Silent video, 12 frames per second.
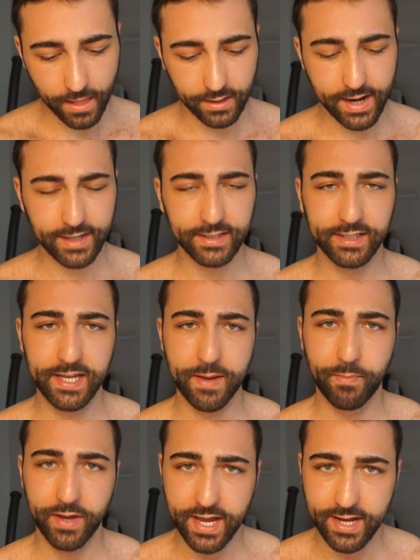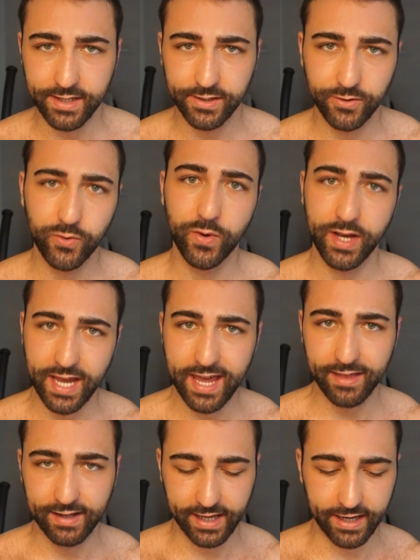Next tip is to
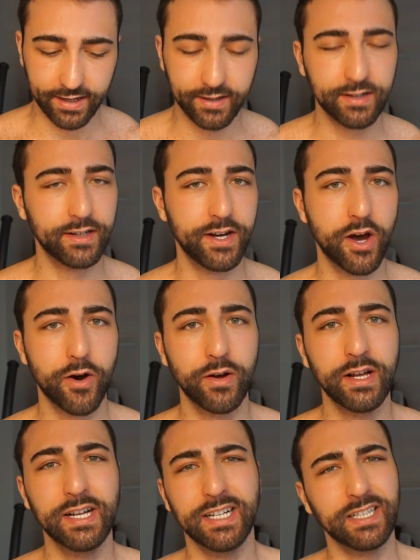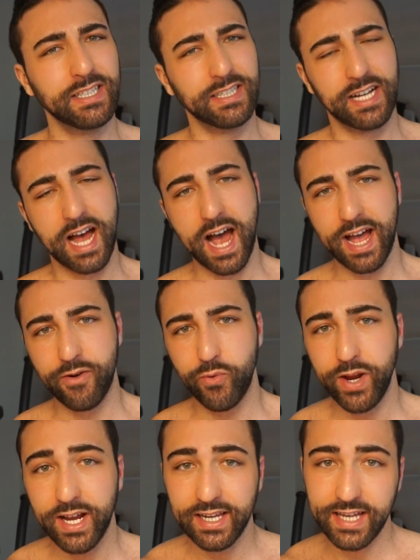eat clean. Now, I
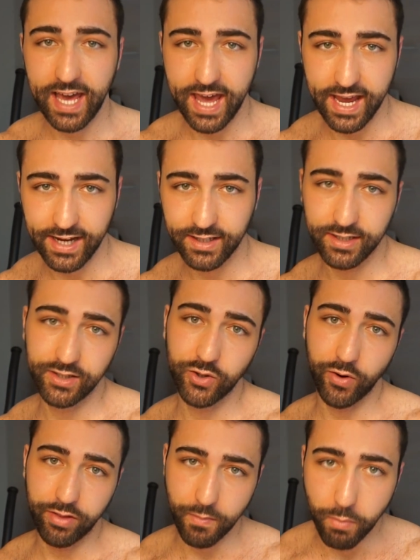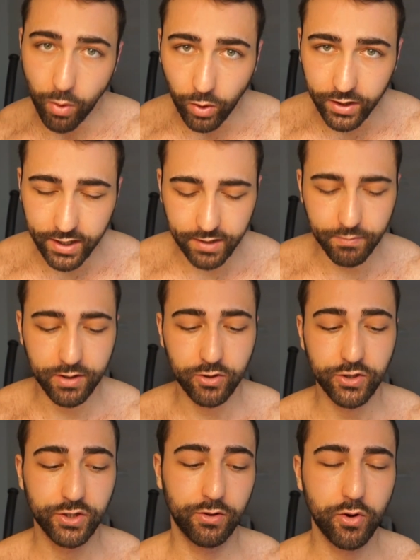really hate dirty bulking
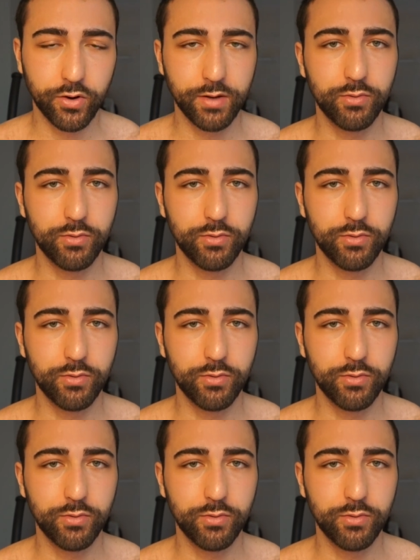because dirty